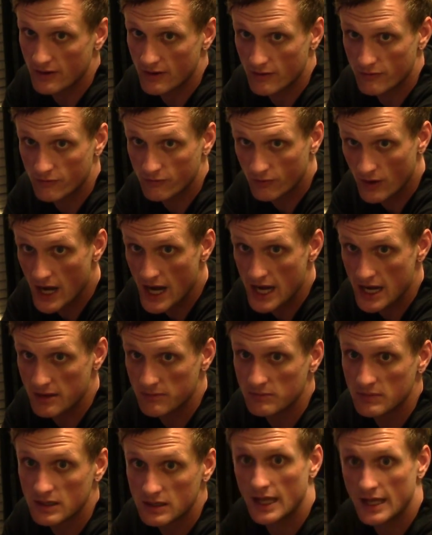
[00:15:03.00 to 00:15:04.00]
a
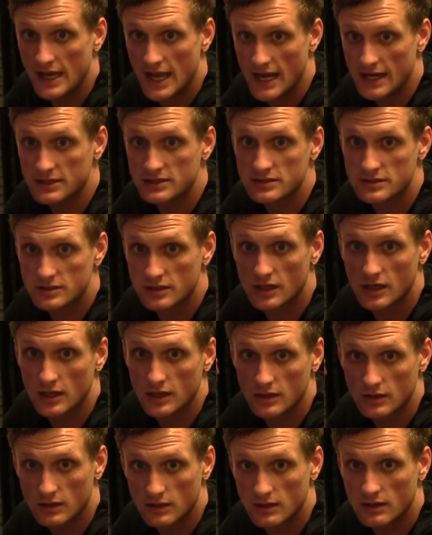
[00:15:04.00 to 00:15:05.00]
frame, an
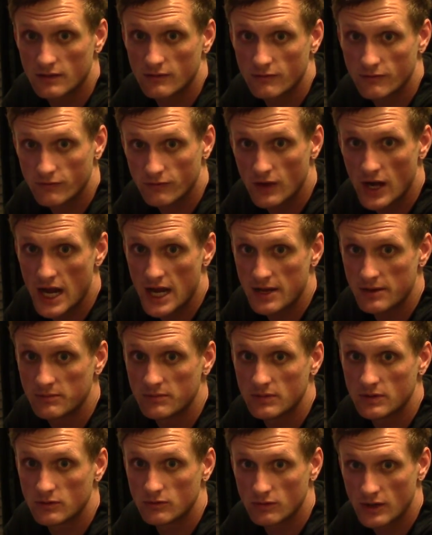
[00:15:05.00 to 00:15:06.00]
extra
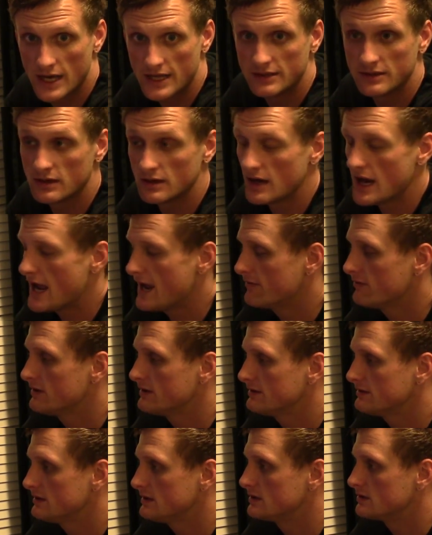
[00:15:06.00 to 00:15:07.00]
frame render
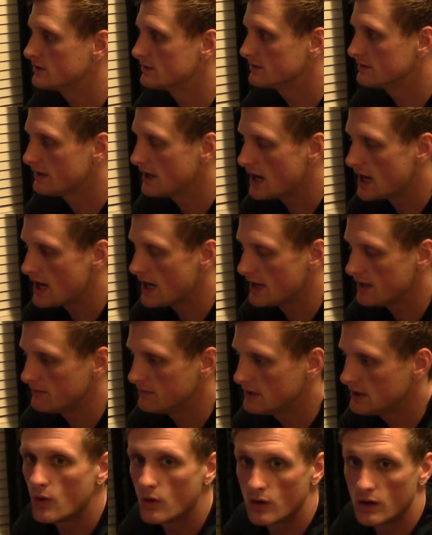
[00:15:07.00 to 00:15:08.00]
every single
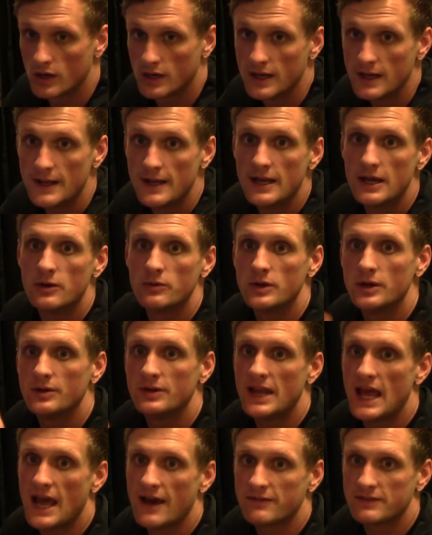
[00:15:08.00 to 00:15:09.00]
time, or we
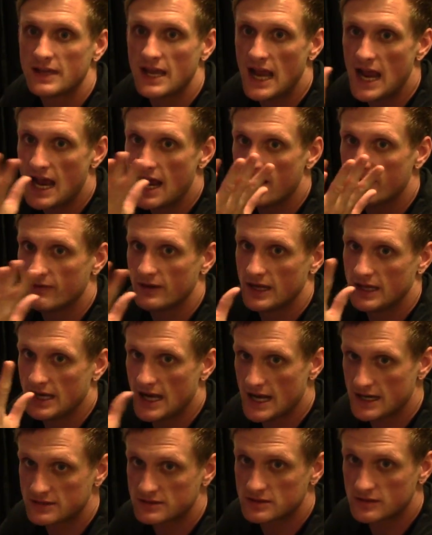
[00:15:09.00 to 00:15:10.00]
would have to have an
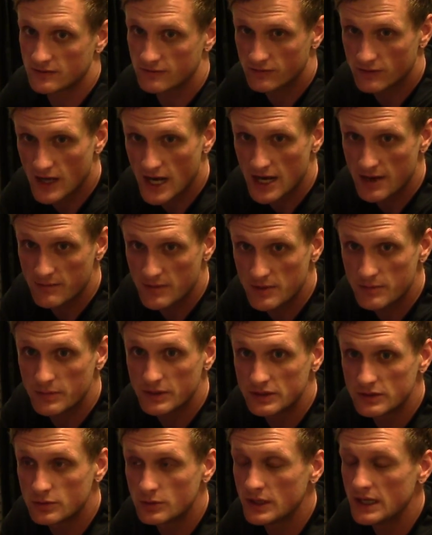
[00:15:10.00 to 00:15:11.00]
extra frame in
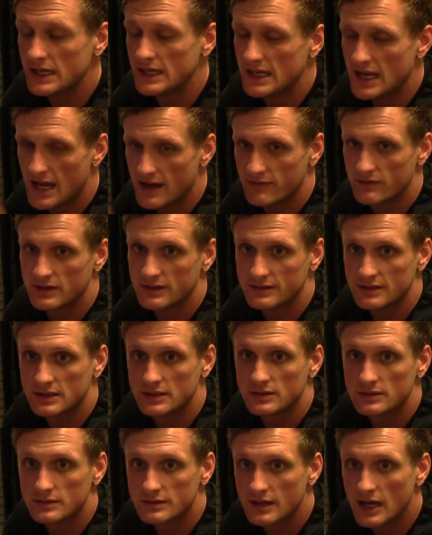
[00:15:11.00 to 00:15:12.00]
between every
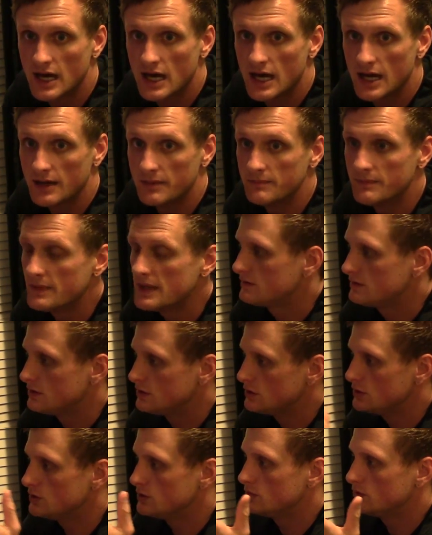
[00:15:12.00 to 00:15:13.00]
single time
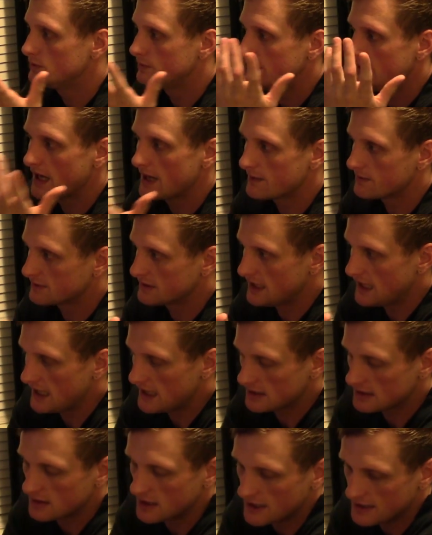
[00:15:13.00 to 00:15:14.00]
to be able to
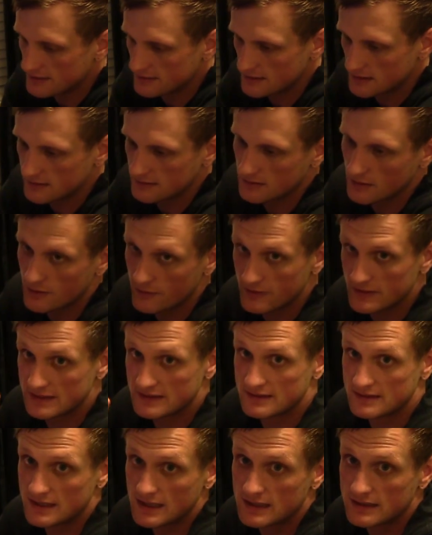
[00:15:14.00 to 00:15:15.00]
analyze this. So if
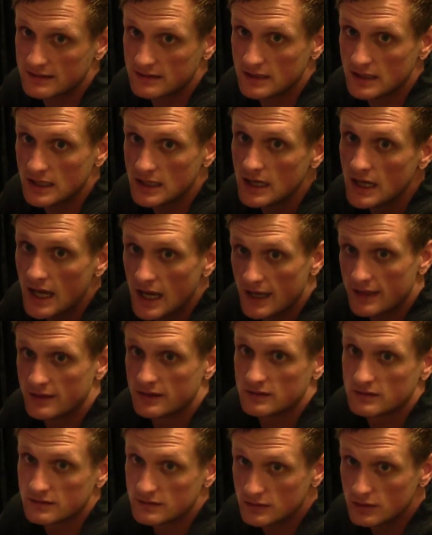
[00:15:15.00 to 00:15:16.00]
it's sixty and
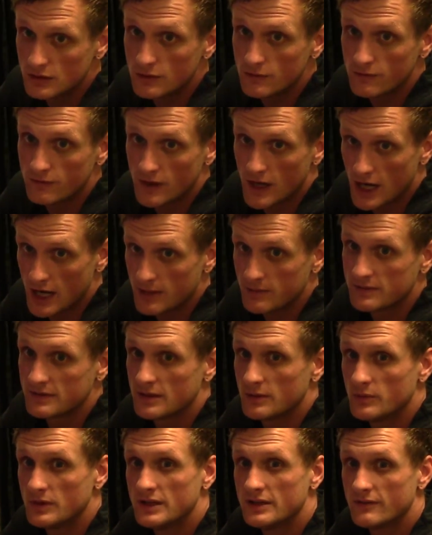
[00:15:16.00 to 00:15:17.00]
there's two frames
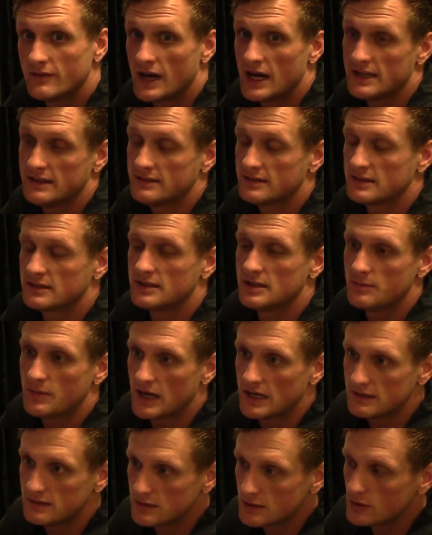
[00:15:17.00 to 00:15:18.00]
and we divide sixty
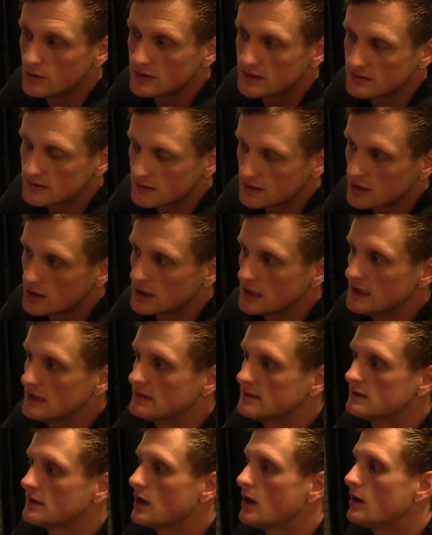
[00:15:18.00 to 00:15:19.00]
by two, it's thirty.
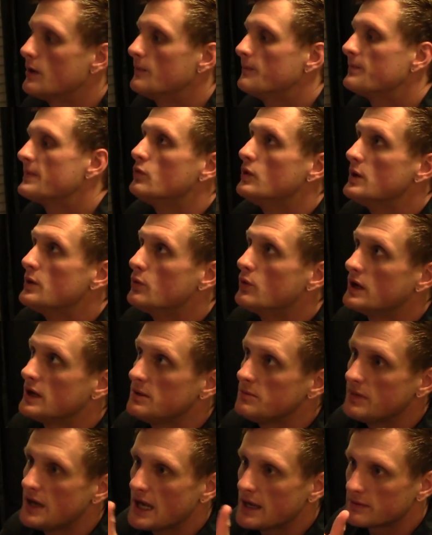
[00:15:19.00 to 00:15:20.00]
So we
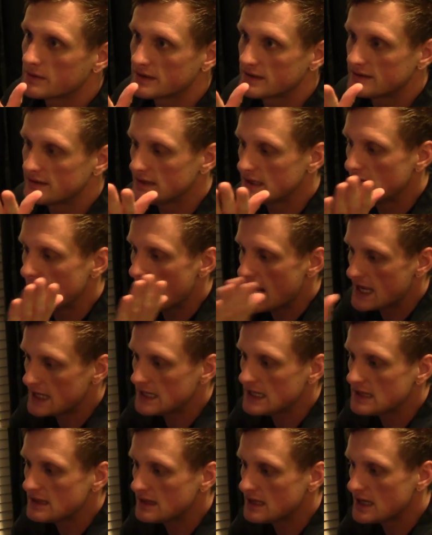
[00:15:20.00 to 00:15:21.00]
wouldn't be able to see
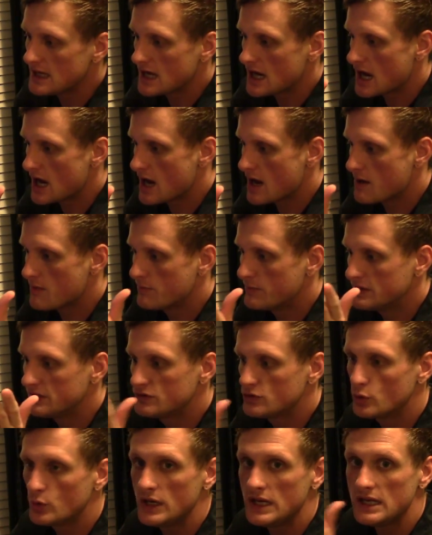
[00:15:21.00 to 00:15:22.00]
anything
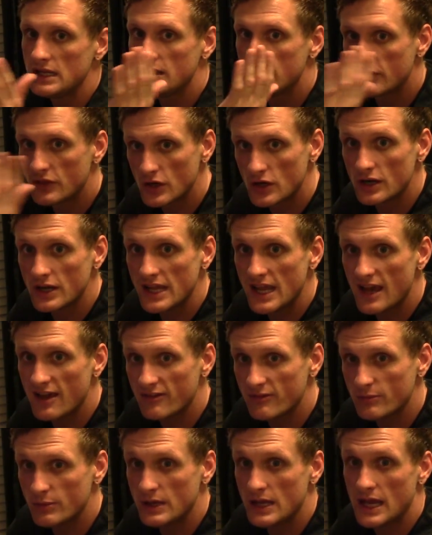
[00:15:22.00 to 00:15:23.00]
between thirty
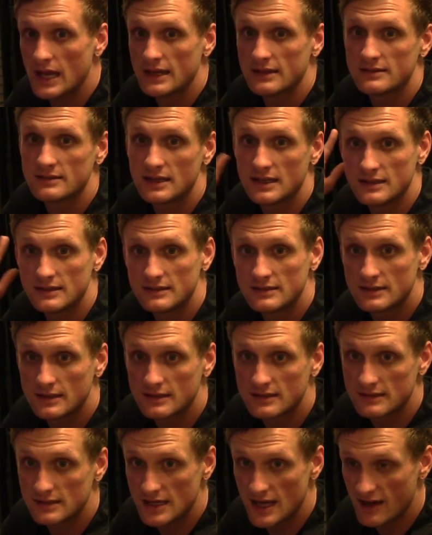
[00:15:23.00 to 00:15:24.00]
F P S and
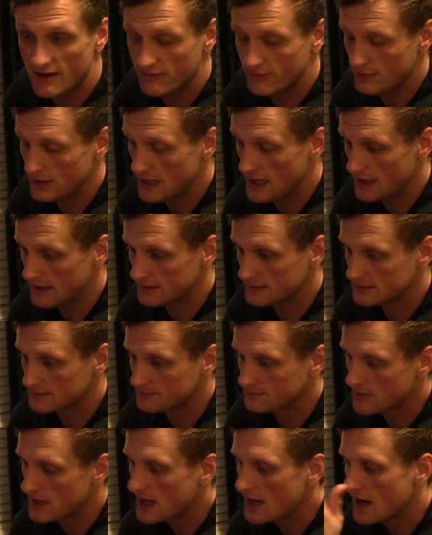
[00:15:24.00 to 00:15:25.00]
sixty F P S.
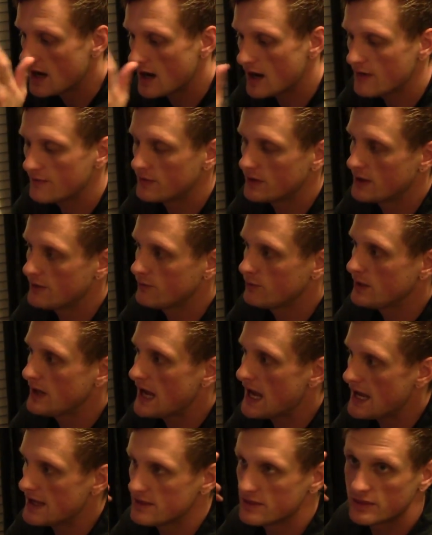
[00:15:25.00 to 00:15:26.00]
However, if we
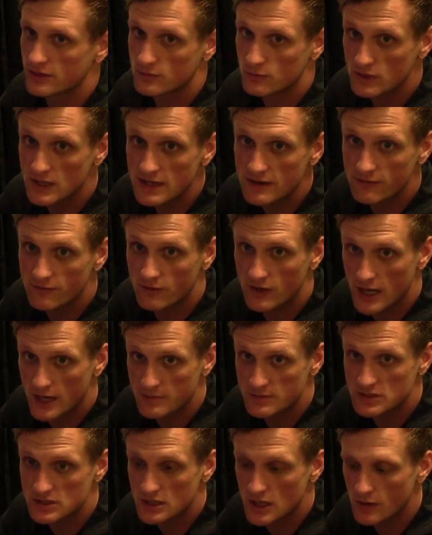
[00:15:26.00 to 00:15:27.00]
had three
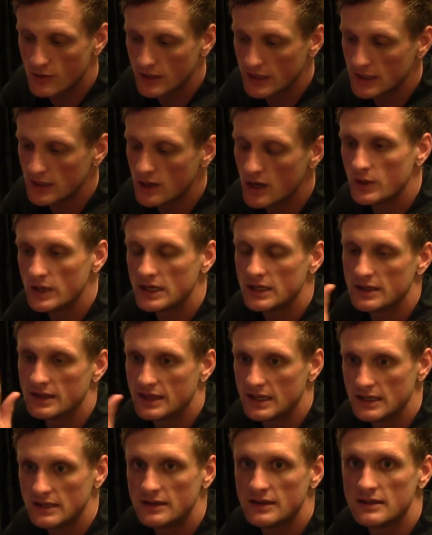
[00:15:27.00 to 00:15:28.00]
frames showing, we could
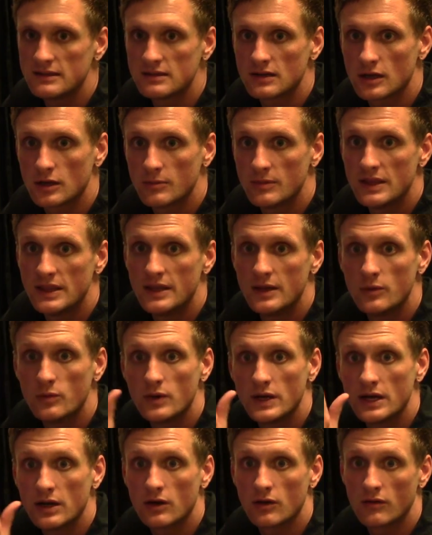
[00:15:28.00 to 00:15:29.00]
then determine that
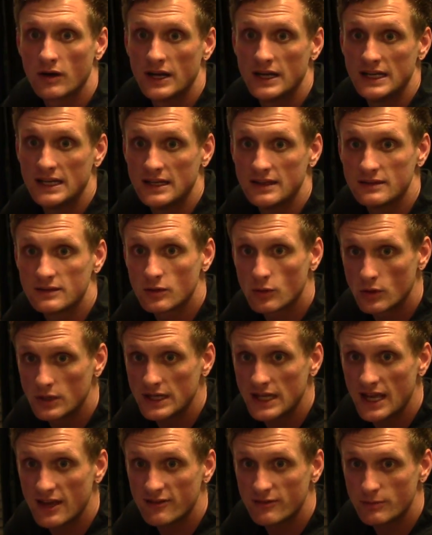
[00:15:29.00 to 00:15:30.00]
we were running at
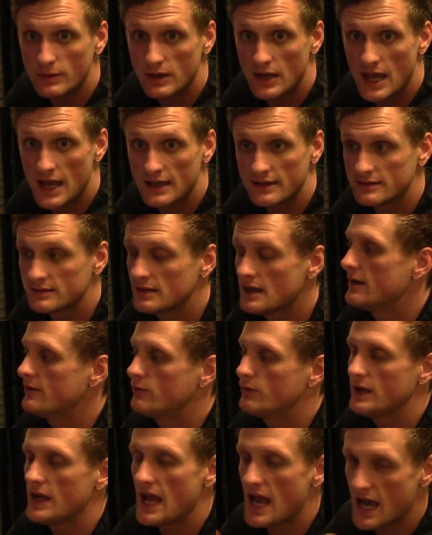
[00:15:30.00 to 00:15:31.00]
twenty F P S. And
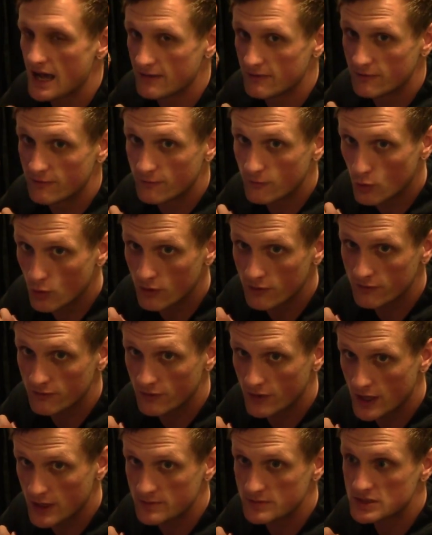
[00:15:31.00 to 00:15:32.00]
if we had four
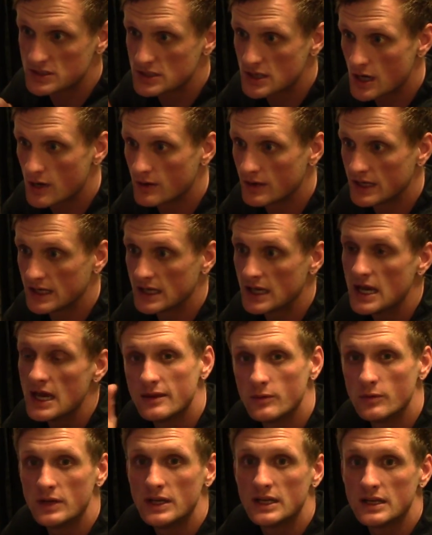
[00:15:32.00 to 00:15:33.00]
frames showing,
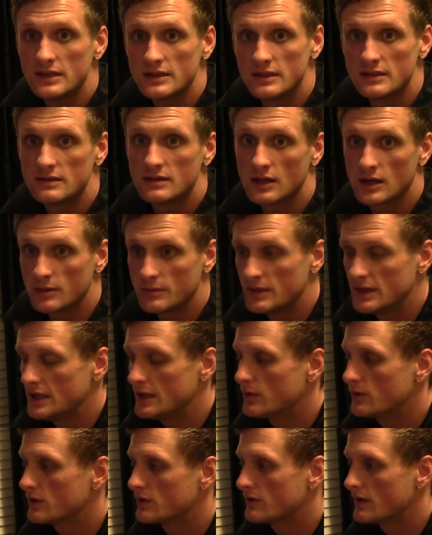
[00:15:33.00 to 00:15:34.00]
then we could determine
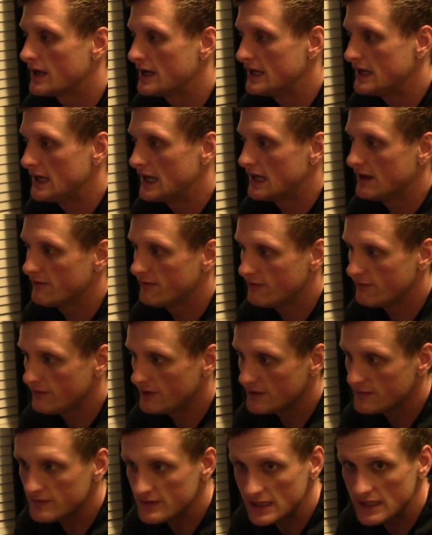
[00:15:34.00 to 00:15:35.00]
that we're running at
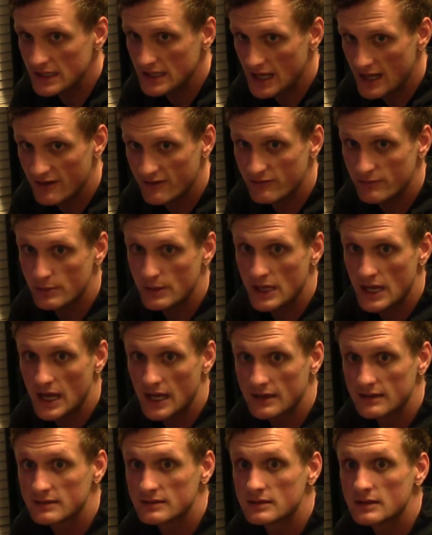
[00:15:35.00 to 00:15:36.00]
fifteen F P
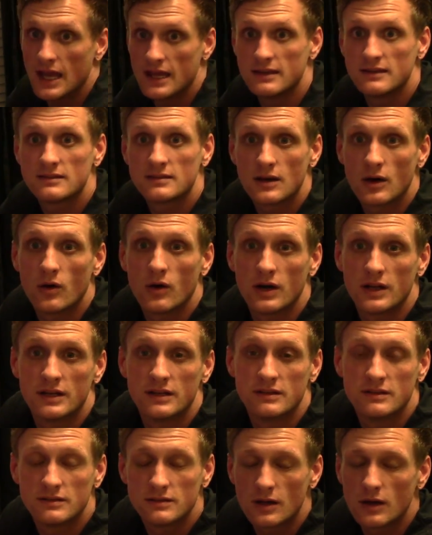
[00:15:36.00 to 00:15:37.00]
S, and so on
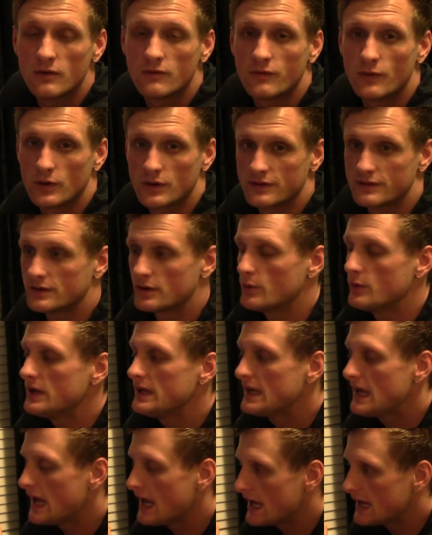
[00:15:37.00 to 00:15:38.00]
and so forth. So we
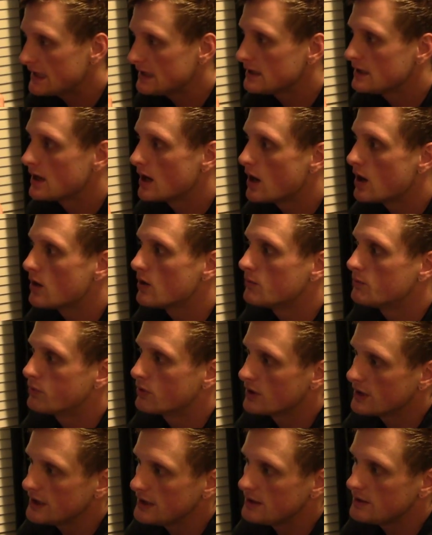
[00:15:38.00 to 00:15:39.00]
can go
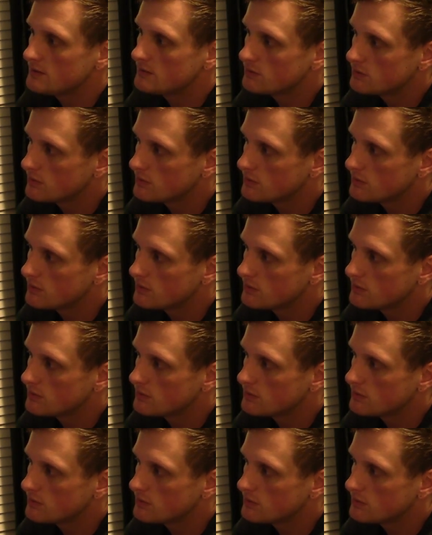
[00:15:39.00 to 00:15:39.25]
pretty,